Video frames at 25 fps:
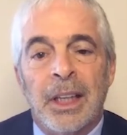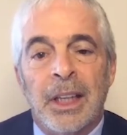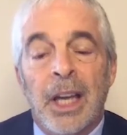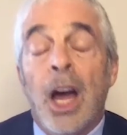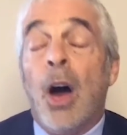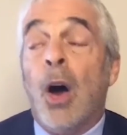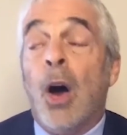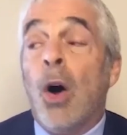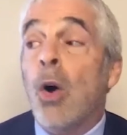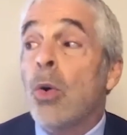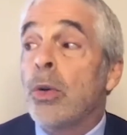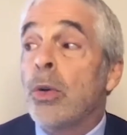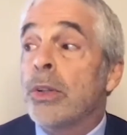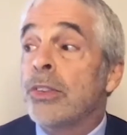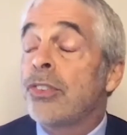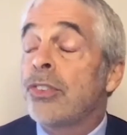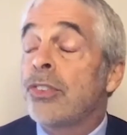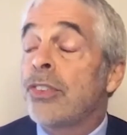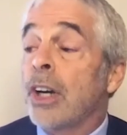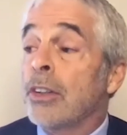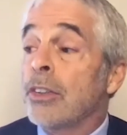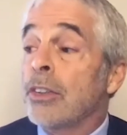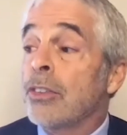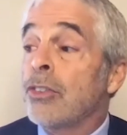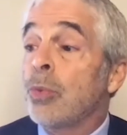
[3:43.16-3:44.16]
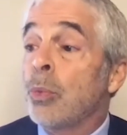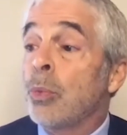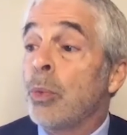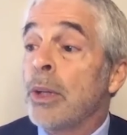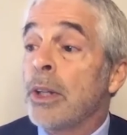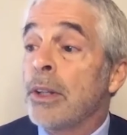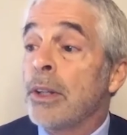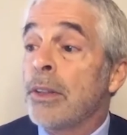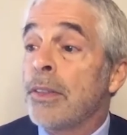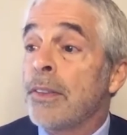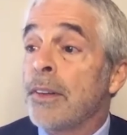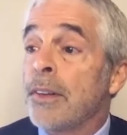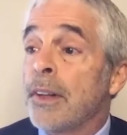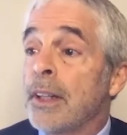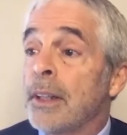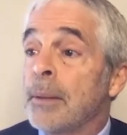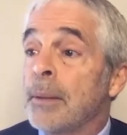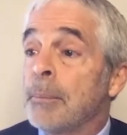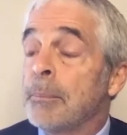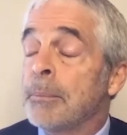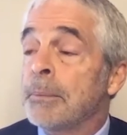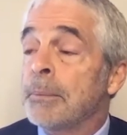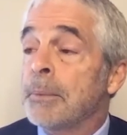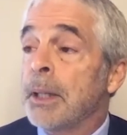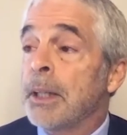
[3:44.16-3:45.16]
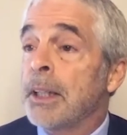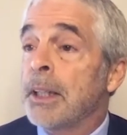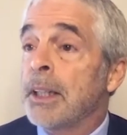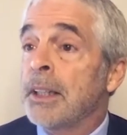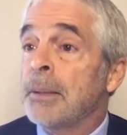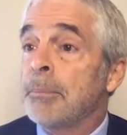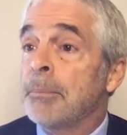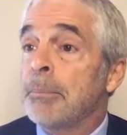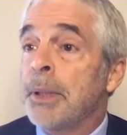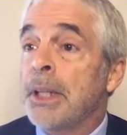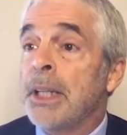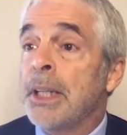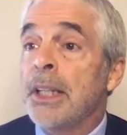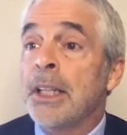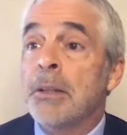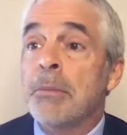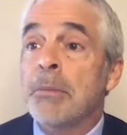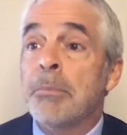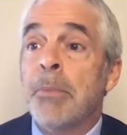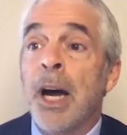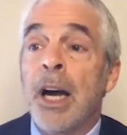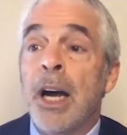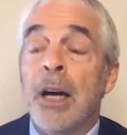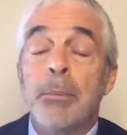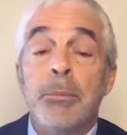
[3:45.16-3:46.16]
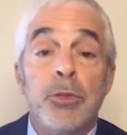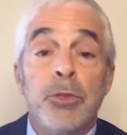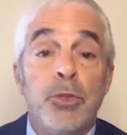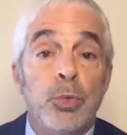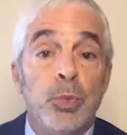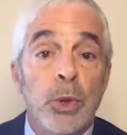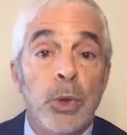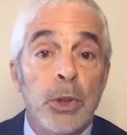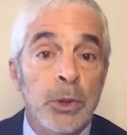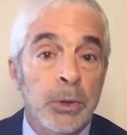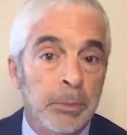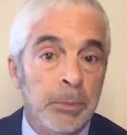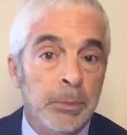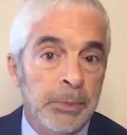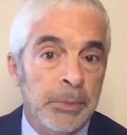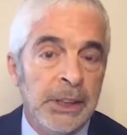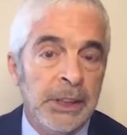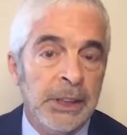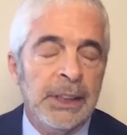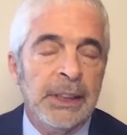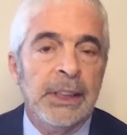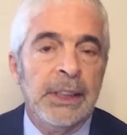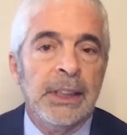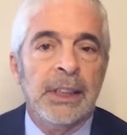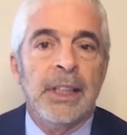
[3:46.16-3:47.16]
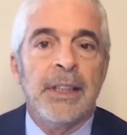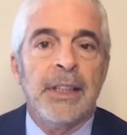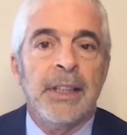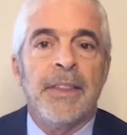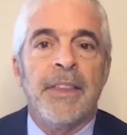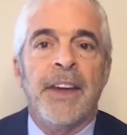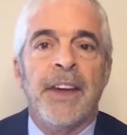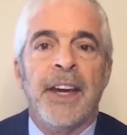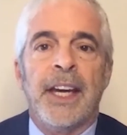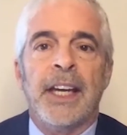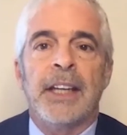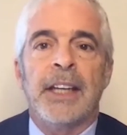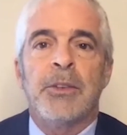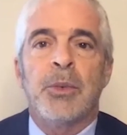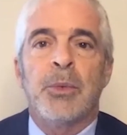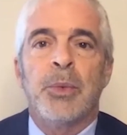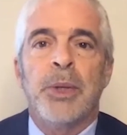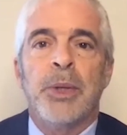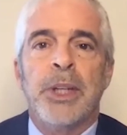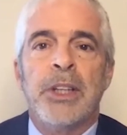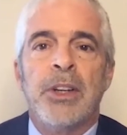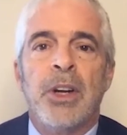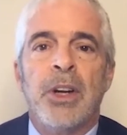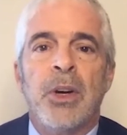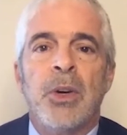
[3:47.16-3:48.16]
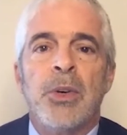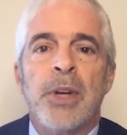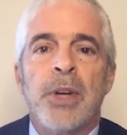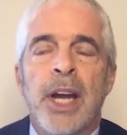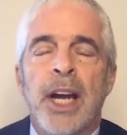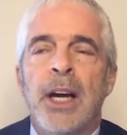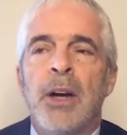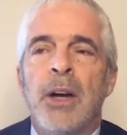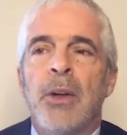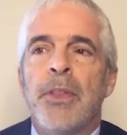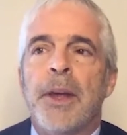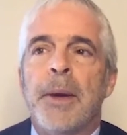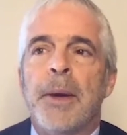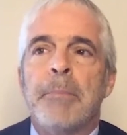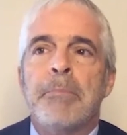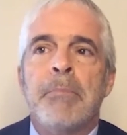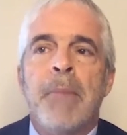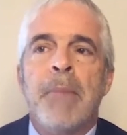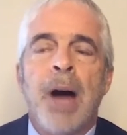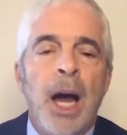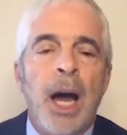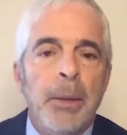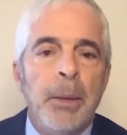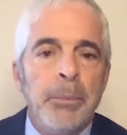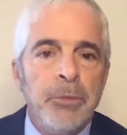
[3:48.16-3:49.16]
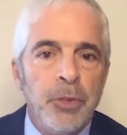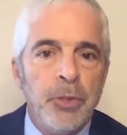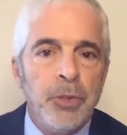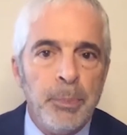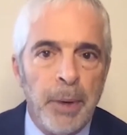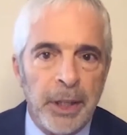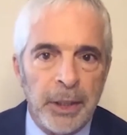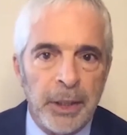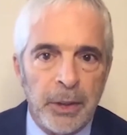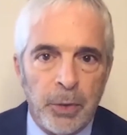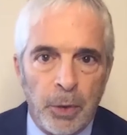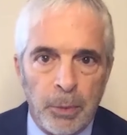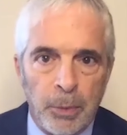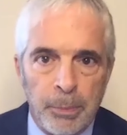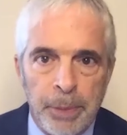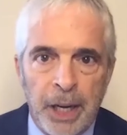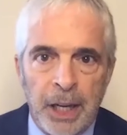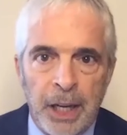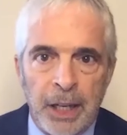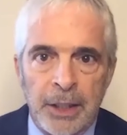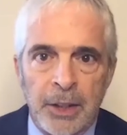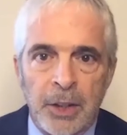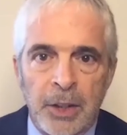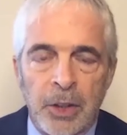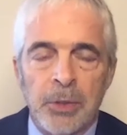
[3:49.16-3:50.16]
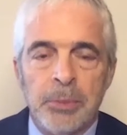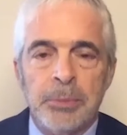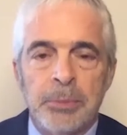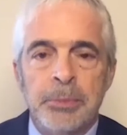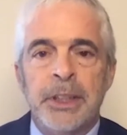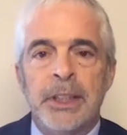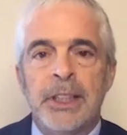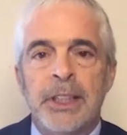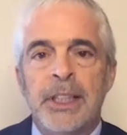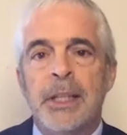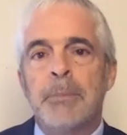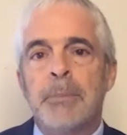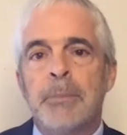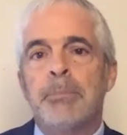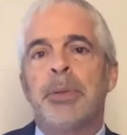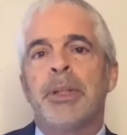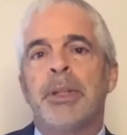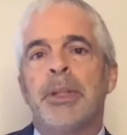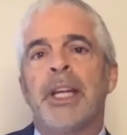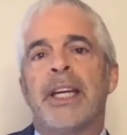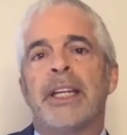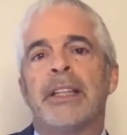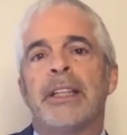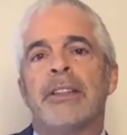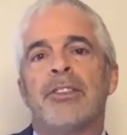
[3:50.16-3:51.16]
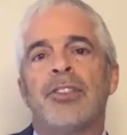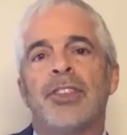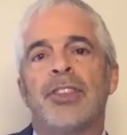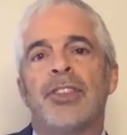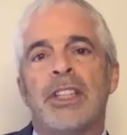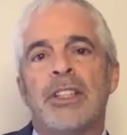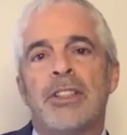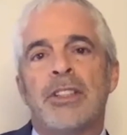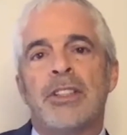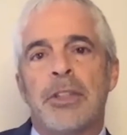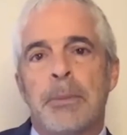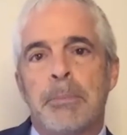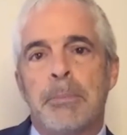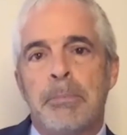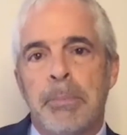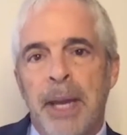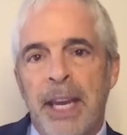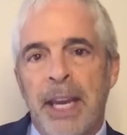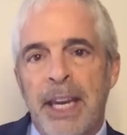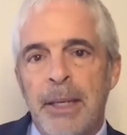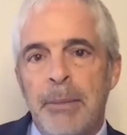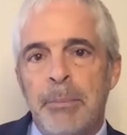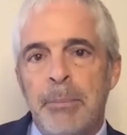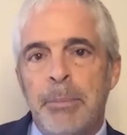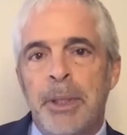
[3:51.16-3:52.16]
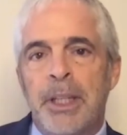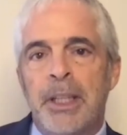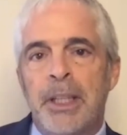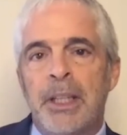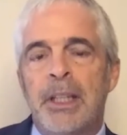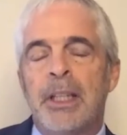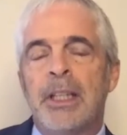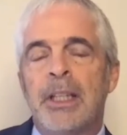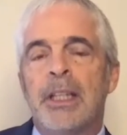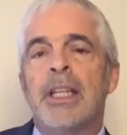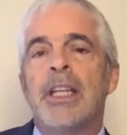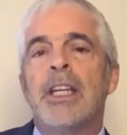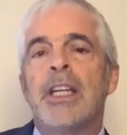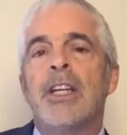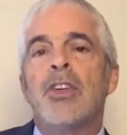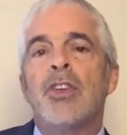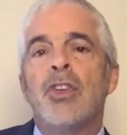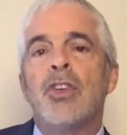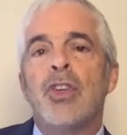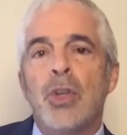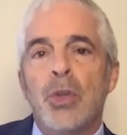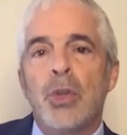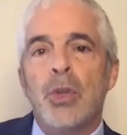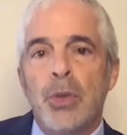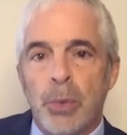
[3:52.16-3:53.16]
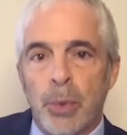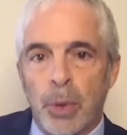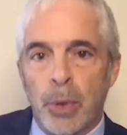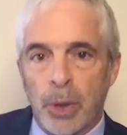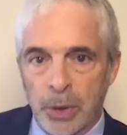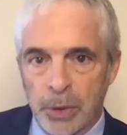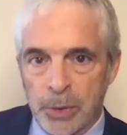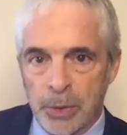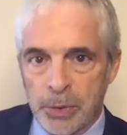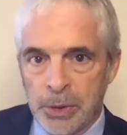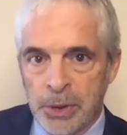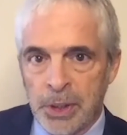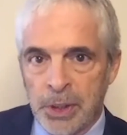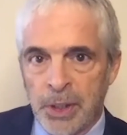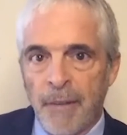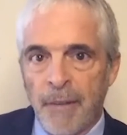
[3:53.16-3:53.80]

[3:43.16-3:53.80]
Oh, it starts with um, uh, being in mom's womb. That we know now that mom's microbiome implants into baby in utero